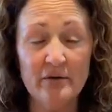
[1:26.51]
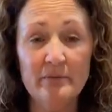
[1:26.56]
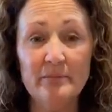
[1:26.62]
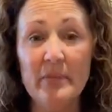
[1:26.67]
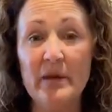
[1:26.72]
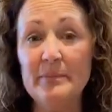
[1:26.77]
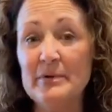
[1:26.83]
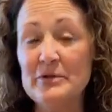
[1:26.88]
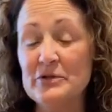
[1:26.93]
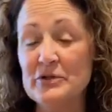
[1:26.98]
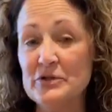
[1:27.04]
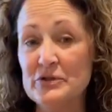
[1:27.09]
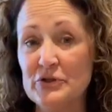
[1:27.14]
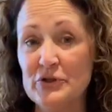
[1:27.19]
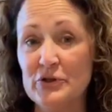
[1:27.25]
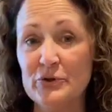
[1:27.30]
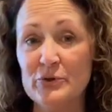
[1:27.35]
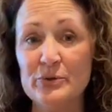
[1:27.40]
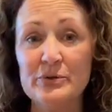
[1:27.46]
Maybe just
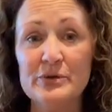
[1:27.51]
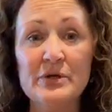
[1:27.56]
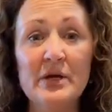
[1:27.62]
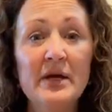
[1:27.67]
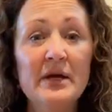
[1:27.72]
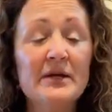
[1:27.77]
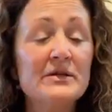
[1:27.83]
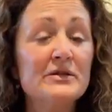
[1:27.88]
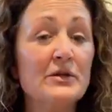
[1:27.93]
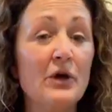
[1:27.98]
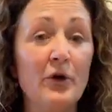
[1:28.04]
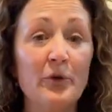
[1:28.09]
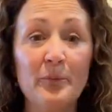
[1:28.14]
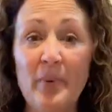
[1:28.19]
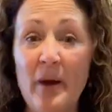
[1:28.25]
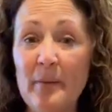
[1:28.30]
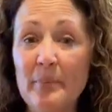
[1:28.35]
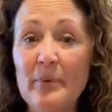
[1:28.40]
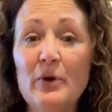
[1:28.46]
use salt and
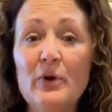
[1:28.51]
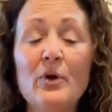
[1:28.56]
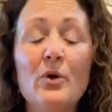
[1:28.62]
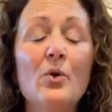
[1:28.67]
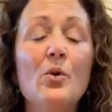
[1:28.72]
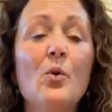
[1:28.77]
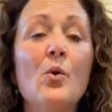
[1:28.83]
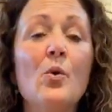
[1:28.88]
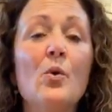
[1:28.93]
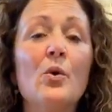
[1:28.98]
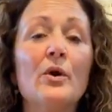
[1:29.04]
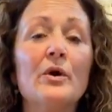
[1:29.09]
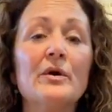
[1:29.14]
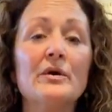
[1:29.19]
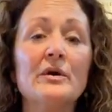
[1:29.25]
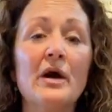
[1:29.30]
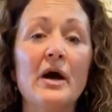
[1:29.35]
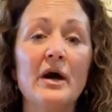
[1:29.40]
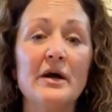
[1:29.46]
pepper
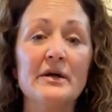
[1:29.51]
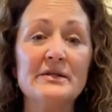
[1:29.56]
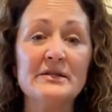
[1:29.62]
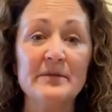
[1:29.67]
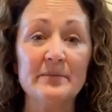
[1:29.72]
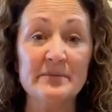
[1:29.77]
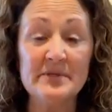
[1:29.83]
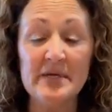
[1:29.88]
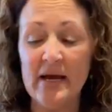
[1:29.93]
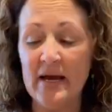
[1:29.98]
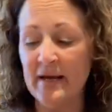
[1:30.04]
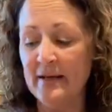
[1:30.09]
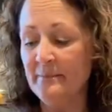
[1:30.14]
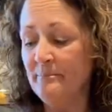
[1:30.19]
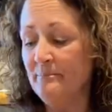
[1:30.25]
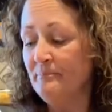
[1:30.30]
or some thyme.